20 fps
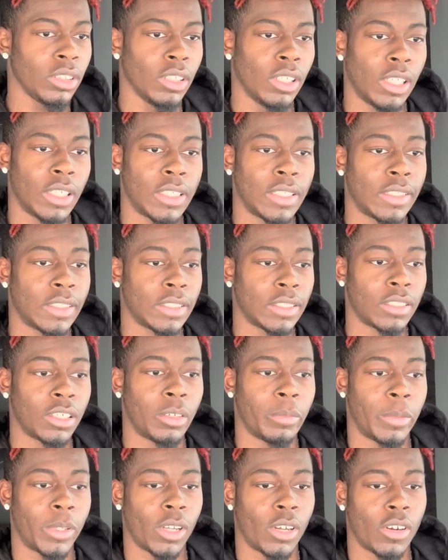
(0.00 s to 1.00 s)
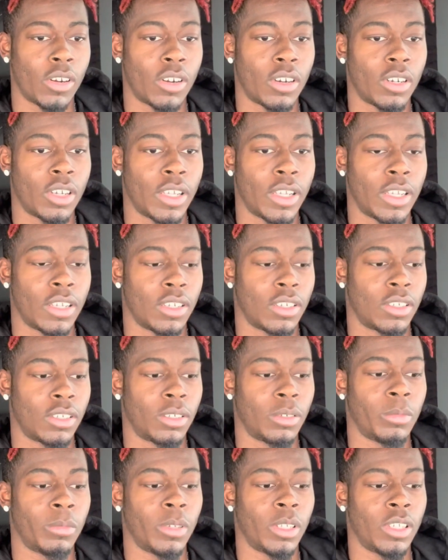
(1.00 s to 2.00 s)
it's gonna be hard.
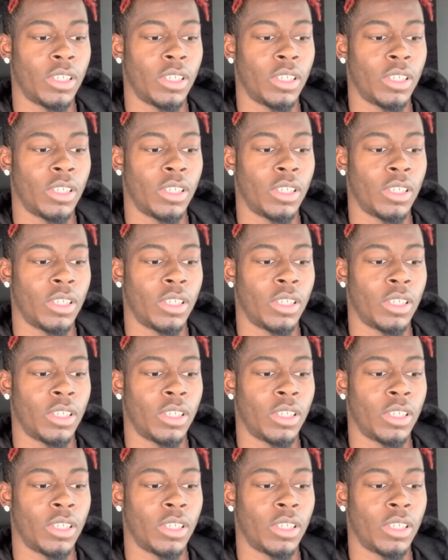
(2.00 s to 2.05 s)
And